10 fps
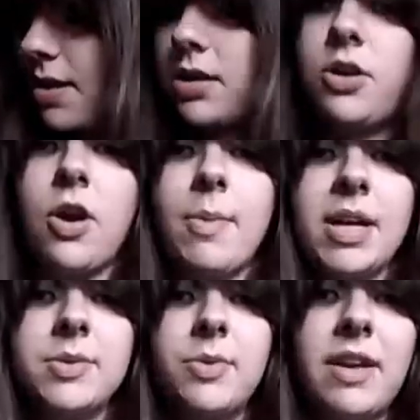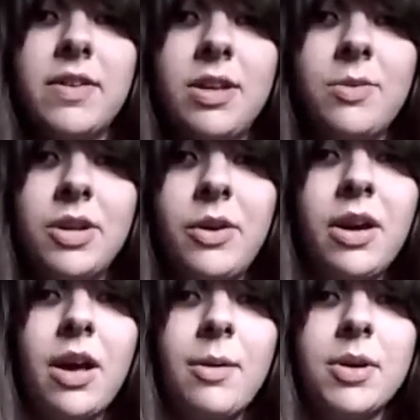You go back to whatever you were
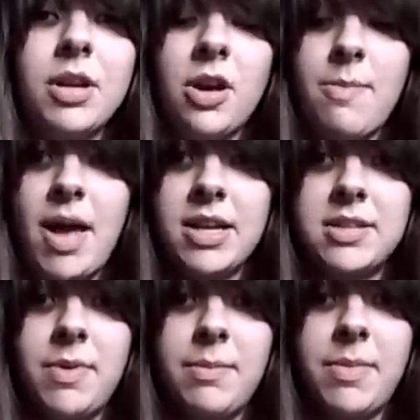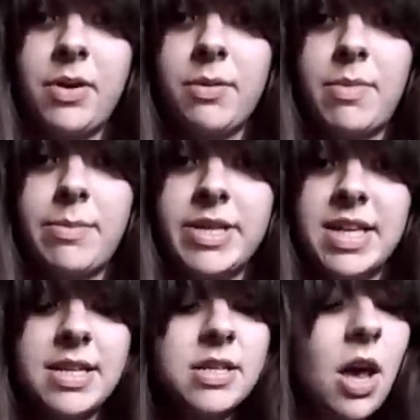doing. I'm going to go back to my milk and my
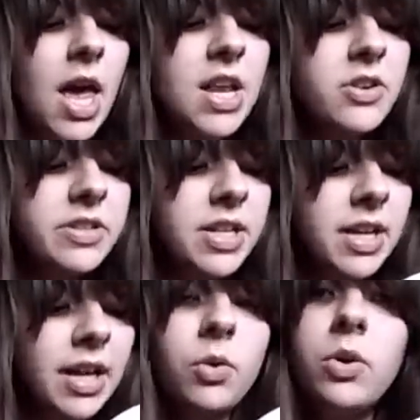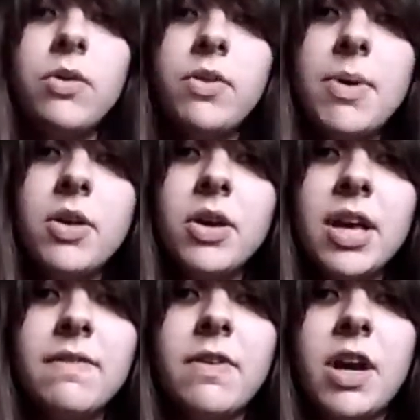biscuits. Interestingly, all of the milk
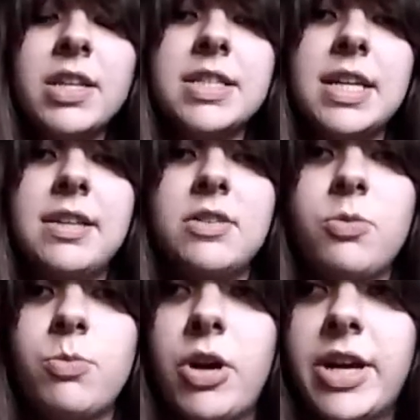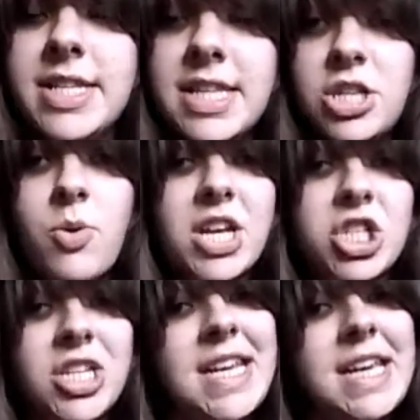in France in supermarkets is
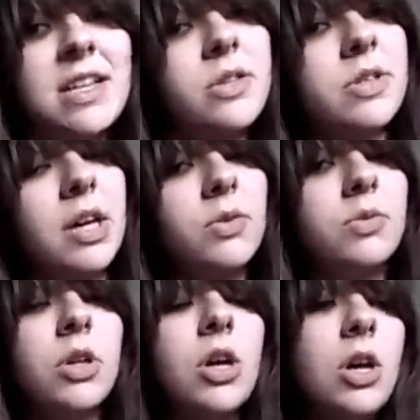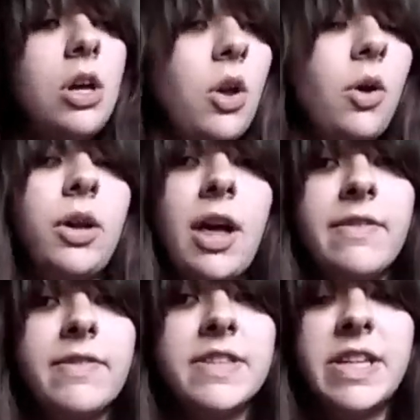UHT. It's like all long
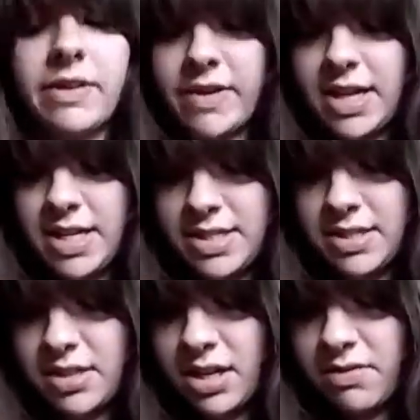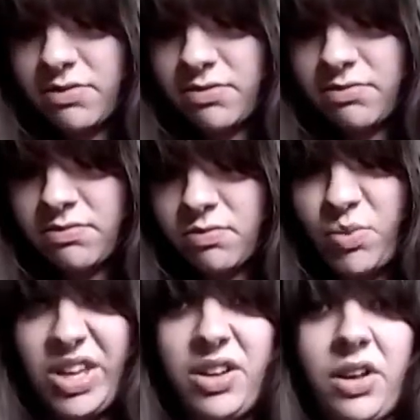life and stuff, and it's kind of
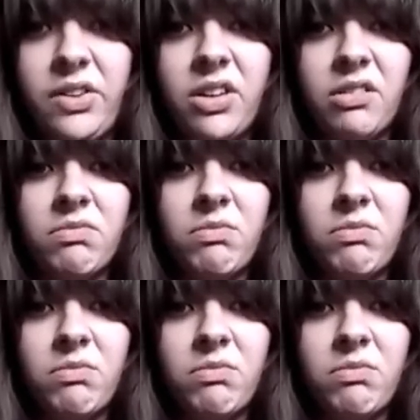weird tasting.